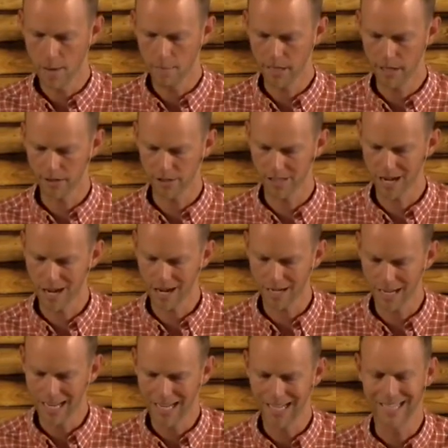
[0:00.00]
because
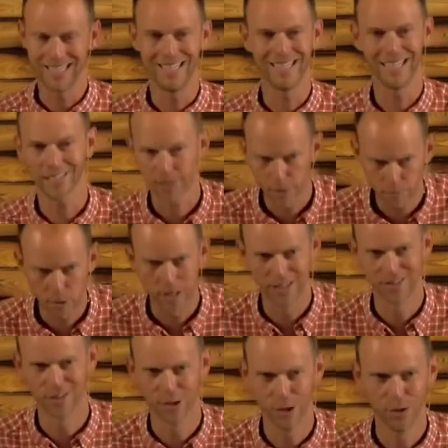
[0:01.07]
God
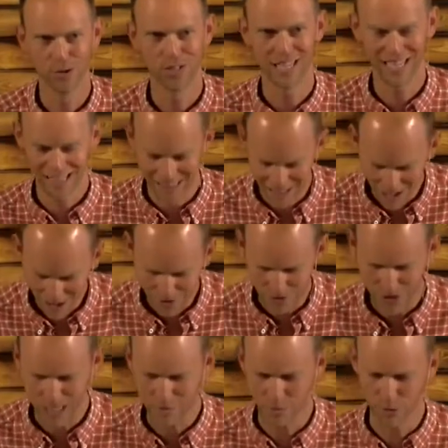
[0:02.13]
disciplines those he
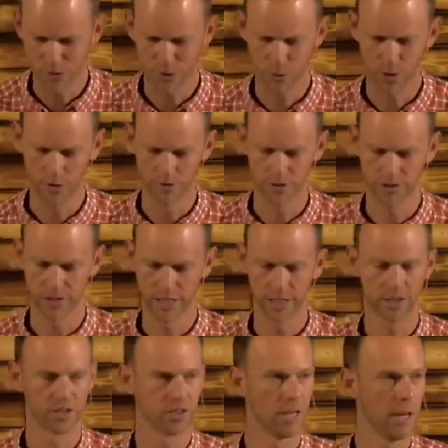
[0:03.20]
loves, Hebrews
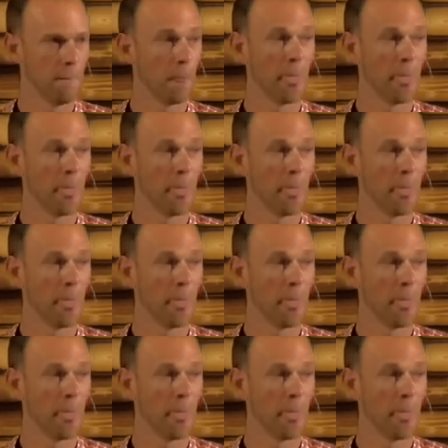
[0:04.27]
12:6.